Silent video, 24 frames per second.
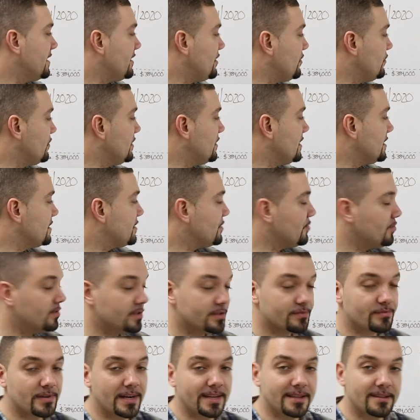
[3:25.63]
Unit two
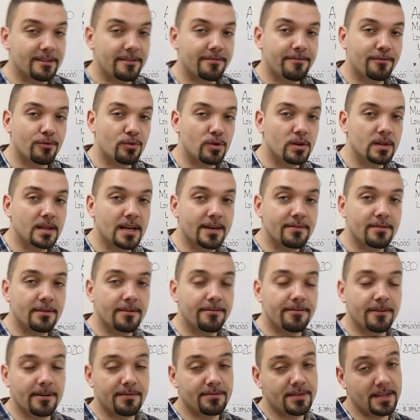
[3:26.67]
is rented for
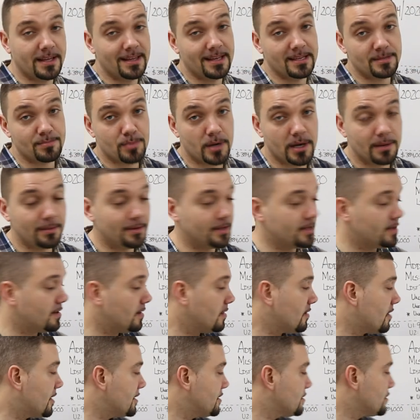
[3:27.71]
1150. That's probably the
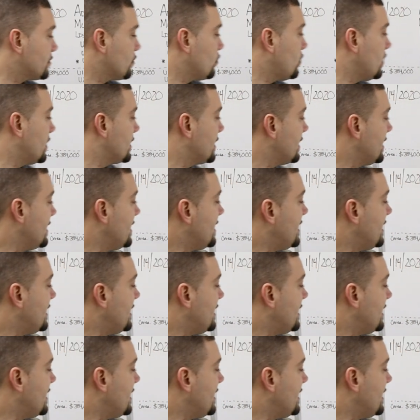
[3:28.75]
larger one.